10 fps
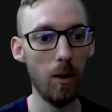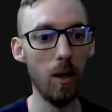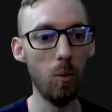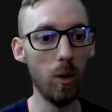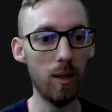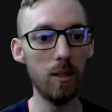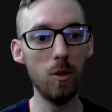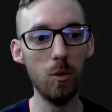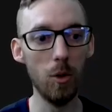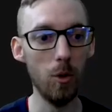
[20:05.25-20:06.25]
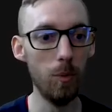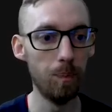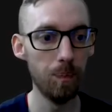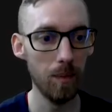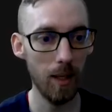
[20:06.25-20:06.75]
What this will do
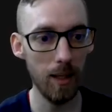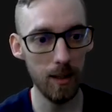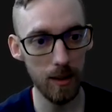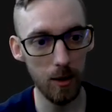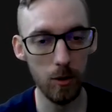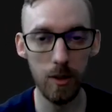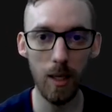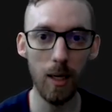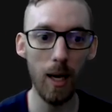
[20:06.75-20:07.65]
is it'll set